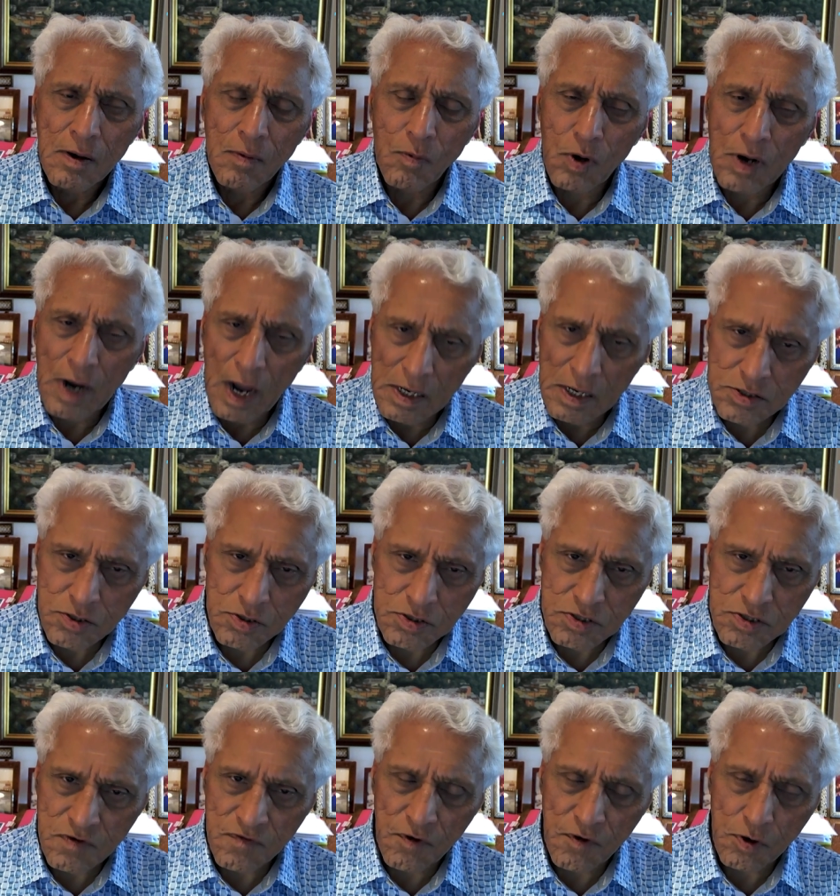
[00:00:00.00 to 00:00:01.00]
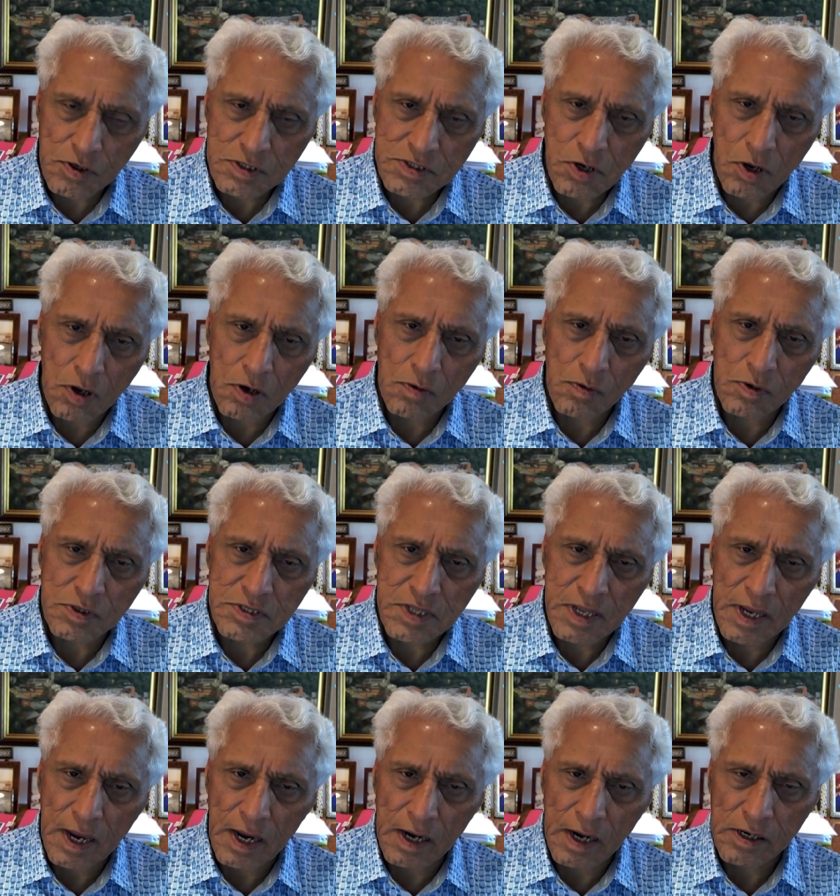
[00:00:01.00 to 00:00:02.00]
What I chose to focus on was
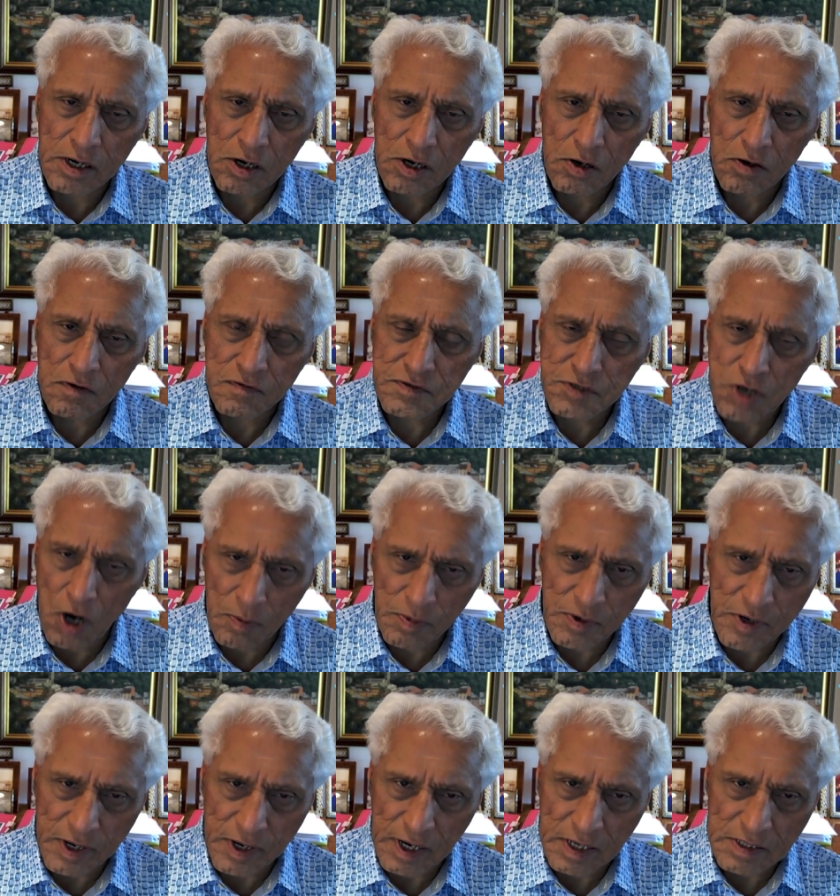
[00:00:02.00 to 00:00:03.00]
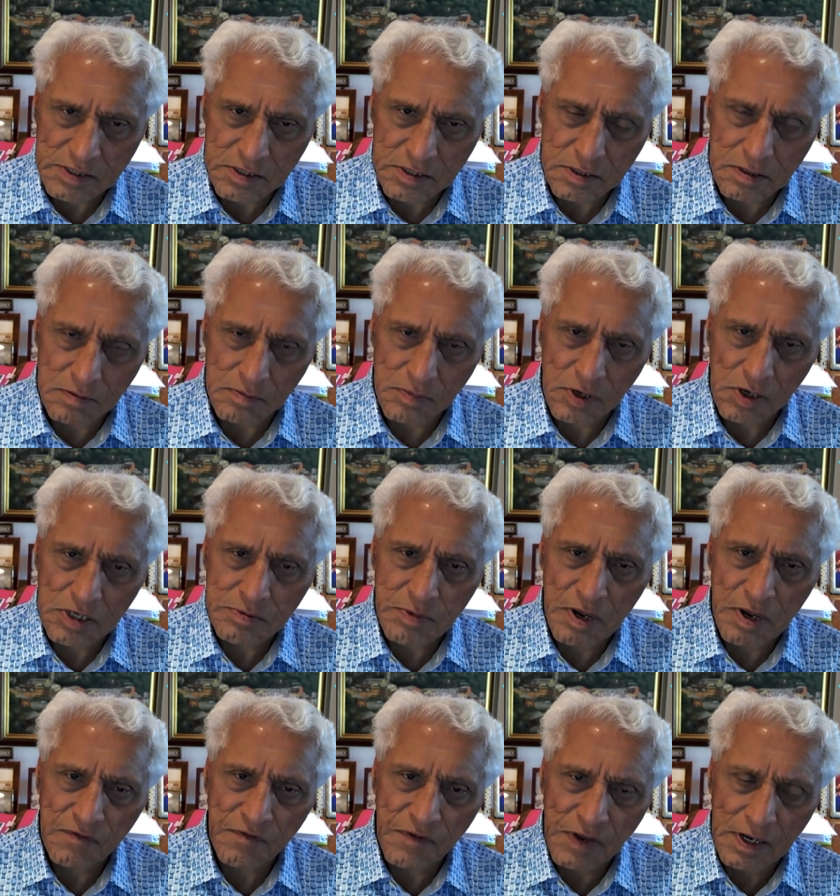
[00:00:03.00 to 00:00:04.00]
the area of job creation, because
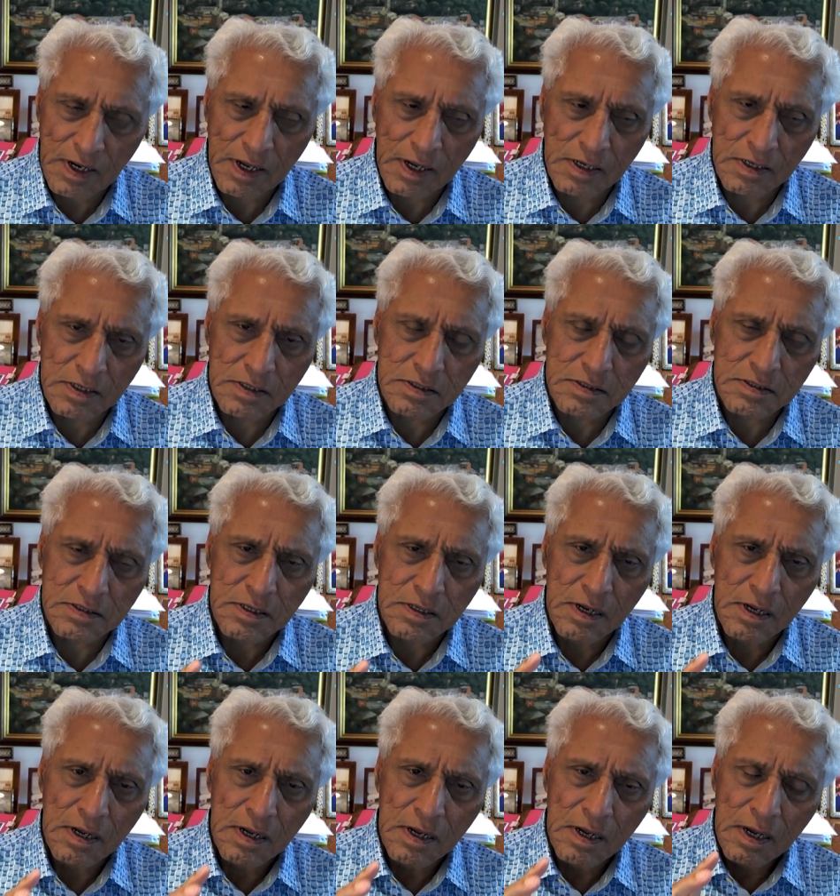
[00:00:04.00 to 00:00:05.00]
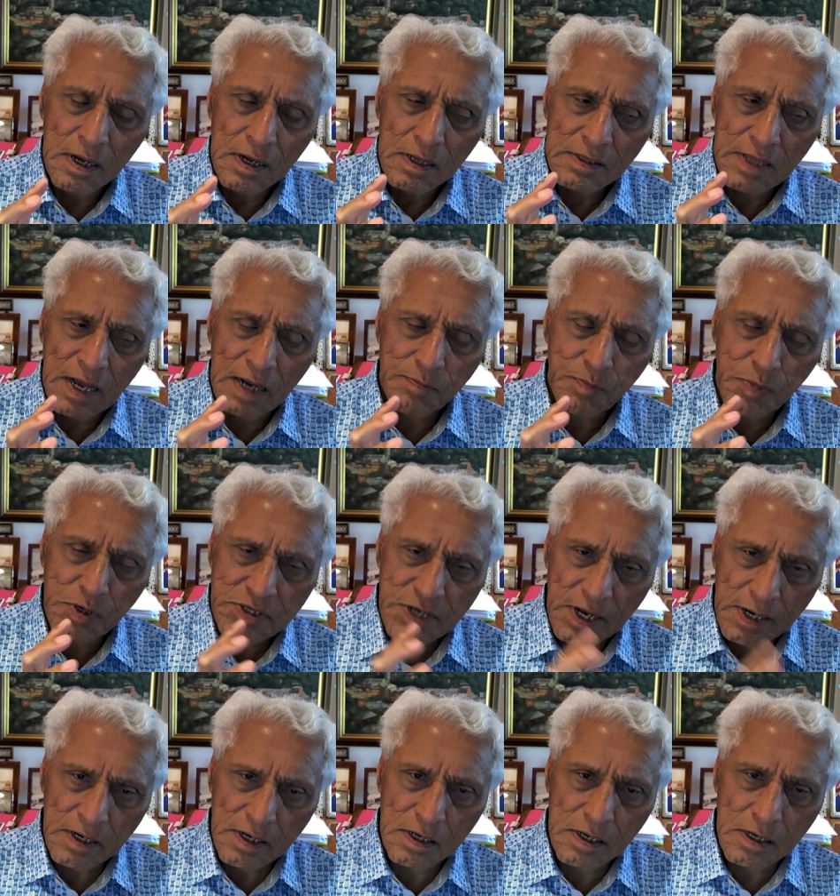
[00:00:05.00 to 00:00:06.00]
my feeling is that
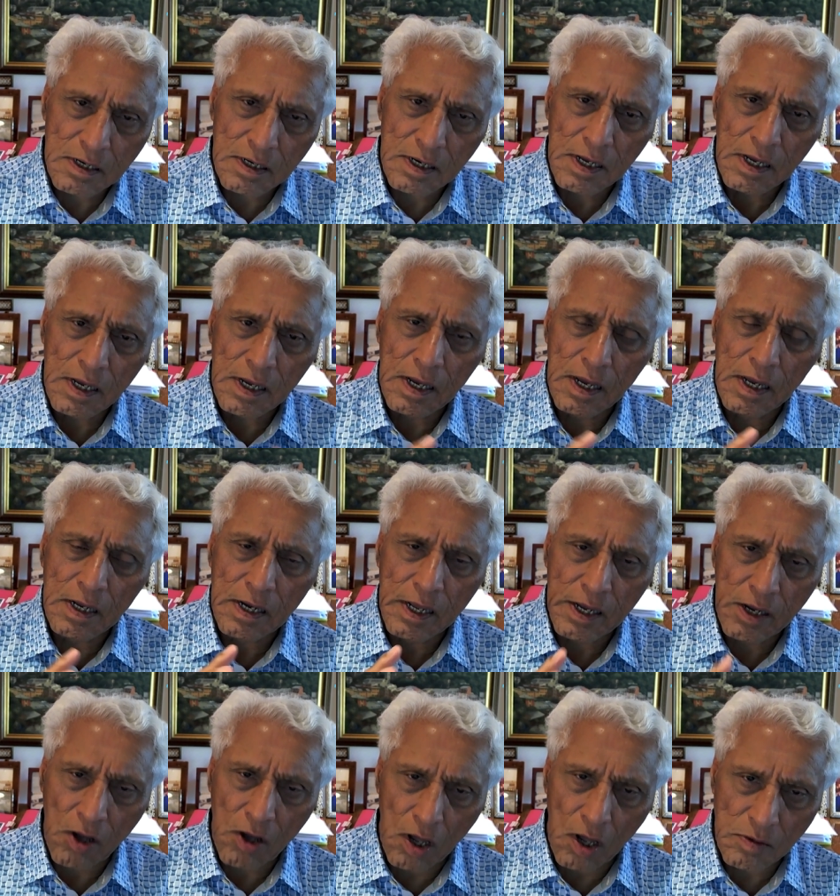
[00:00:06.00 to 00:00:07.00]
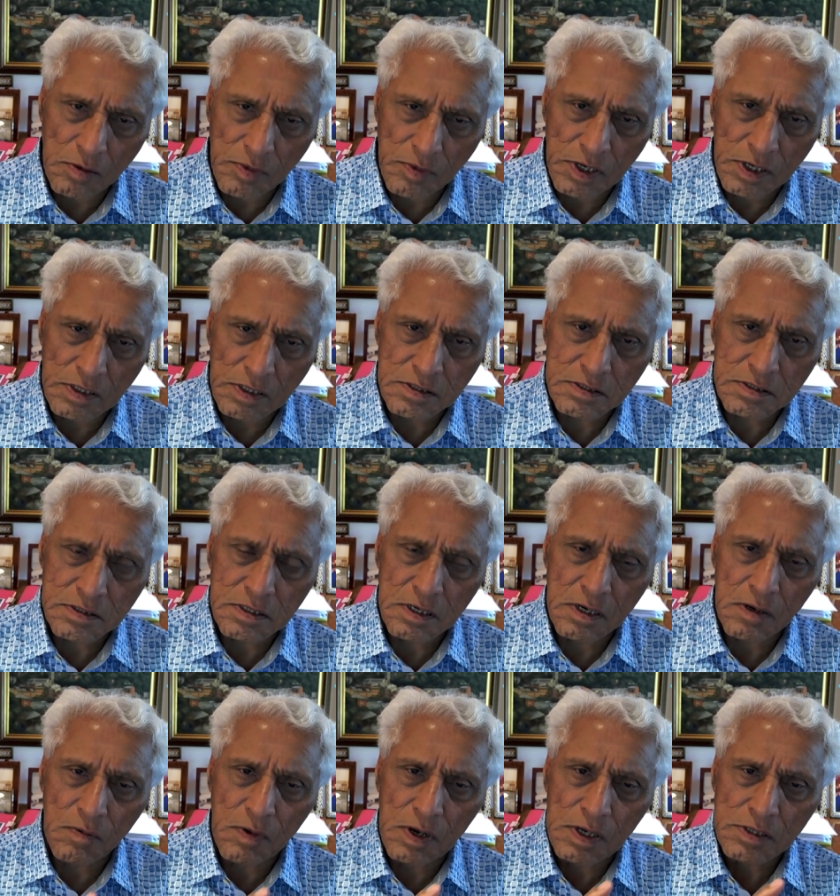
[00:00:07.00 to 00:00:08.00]
particularly in economies
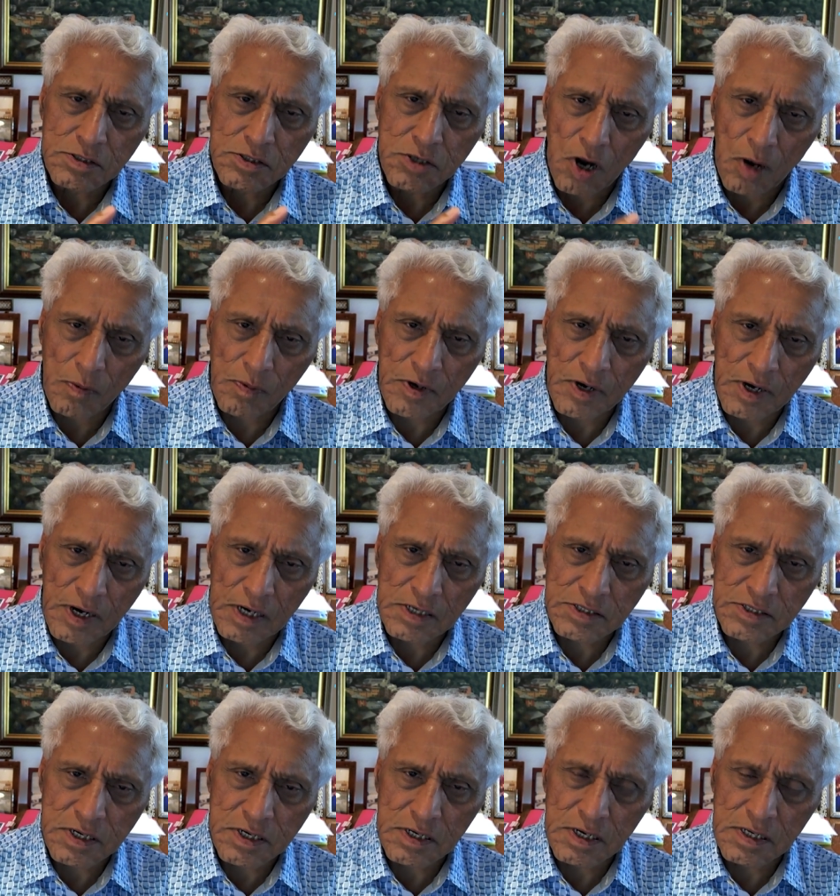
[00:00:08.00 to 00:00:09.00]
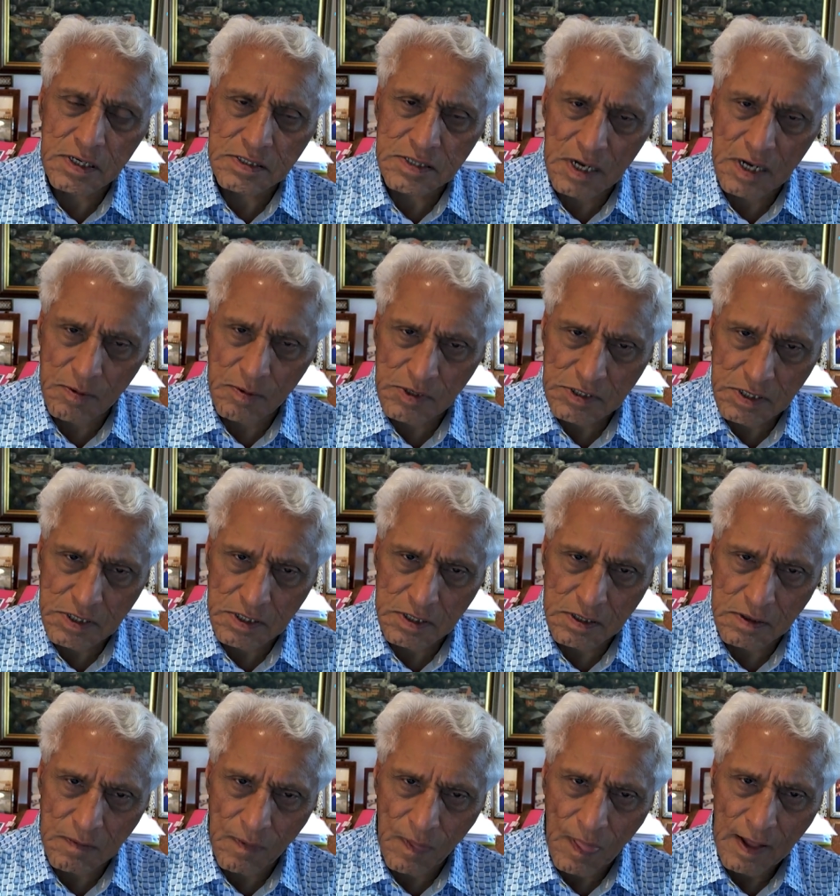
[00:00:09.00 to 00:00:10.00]
where job creation is
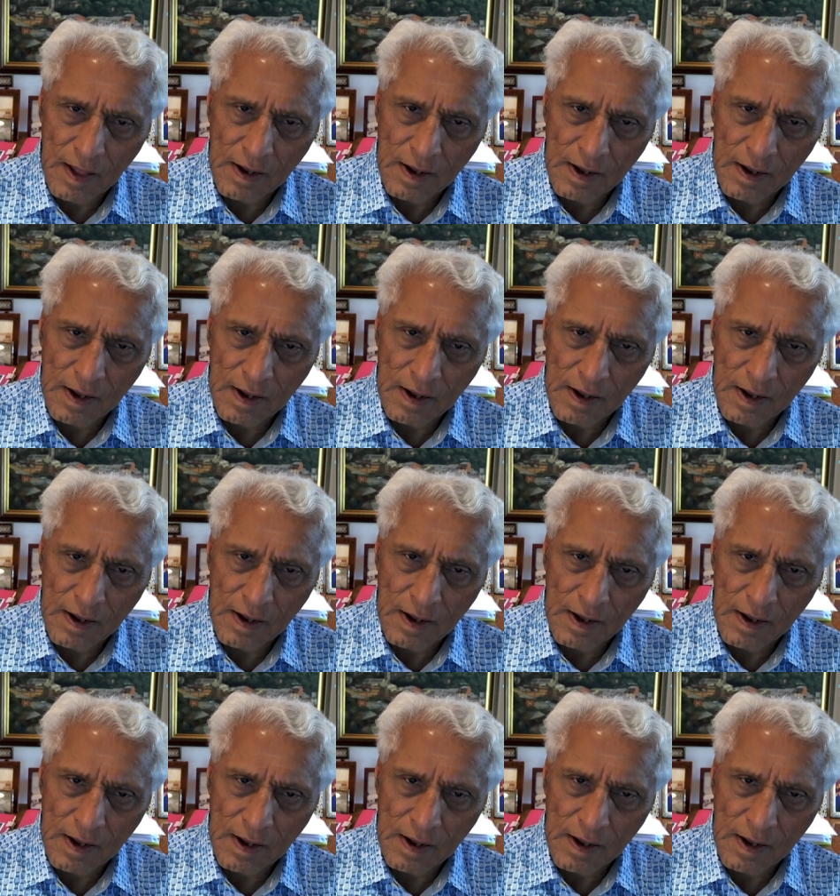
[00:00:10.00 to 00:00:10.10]
limited,